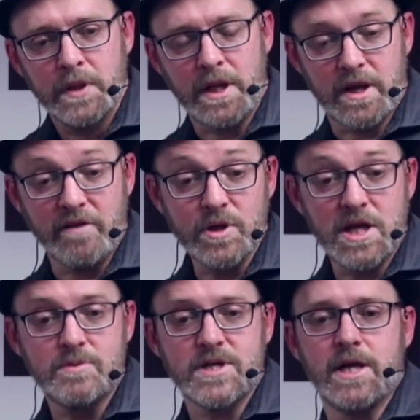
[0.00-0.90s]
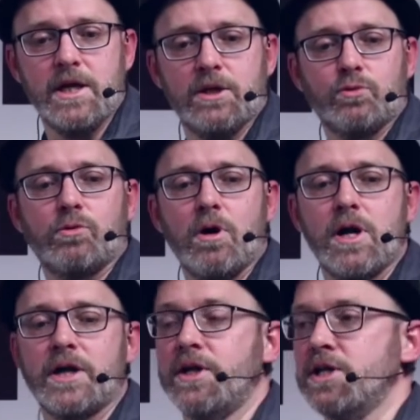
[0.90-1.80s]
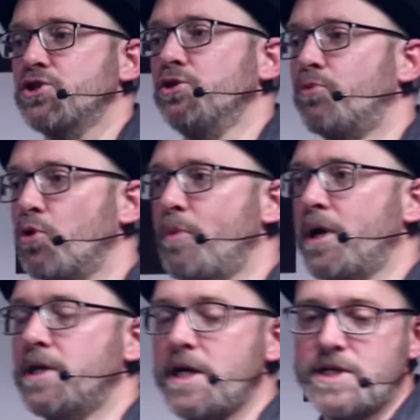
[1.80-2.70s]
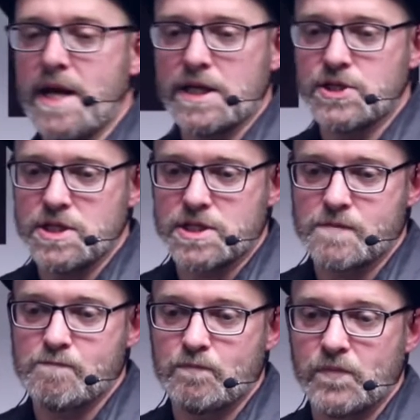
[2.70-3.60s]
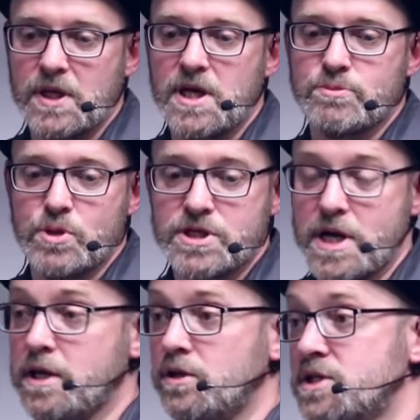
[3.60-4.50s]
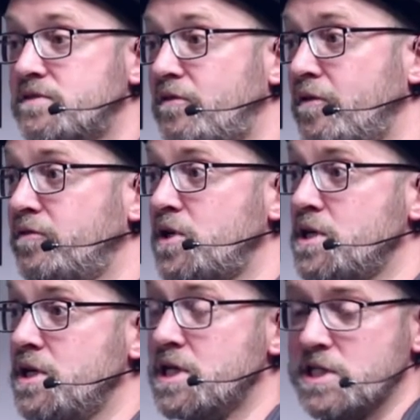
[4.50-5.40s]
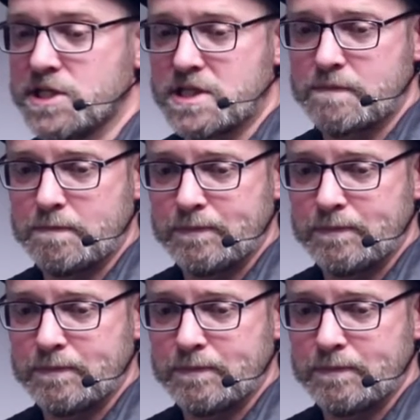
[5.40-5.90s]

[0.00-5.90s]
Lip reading: Now, the government keeps saying it will roll out national broadband data access. It has been saying this for 15 years.